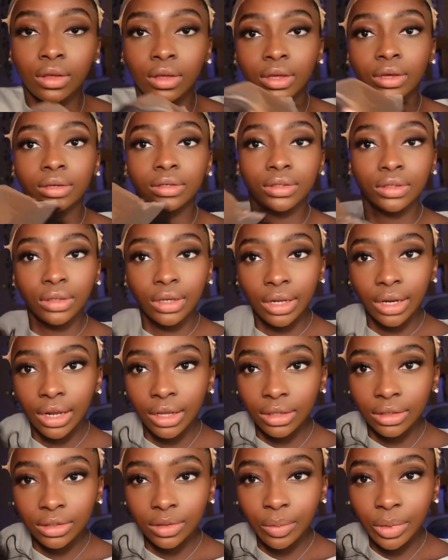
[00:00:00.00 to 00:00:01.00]
Yeah, so now
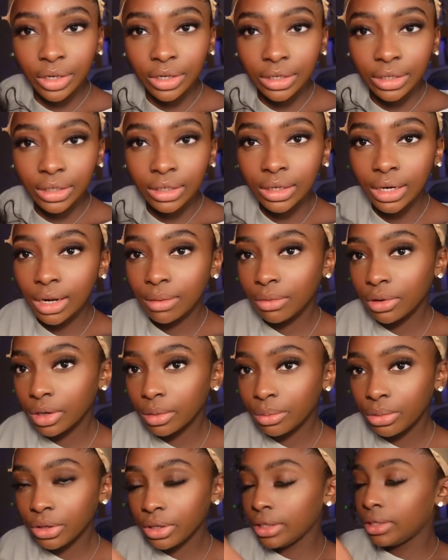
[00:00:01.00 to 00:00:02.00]
that looks better. Now I'm going
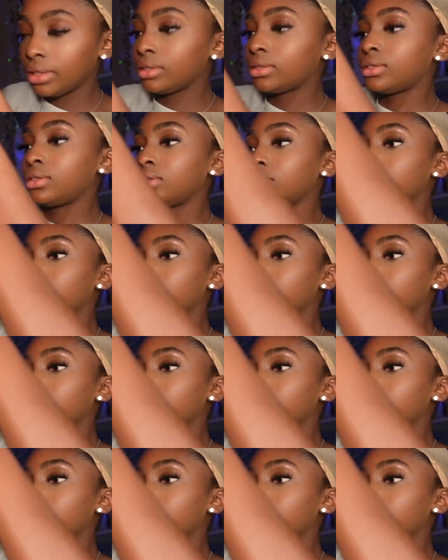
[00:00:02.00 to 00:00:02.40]
to put it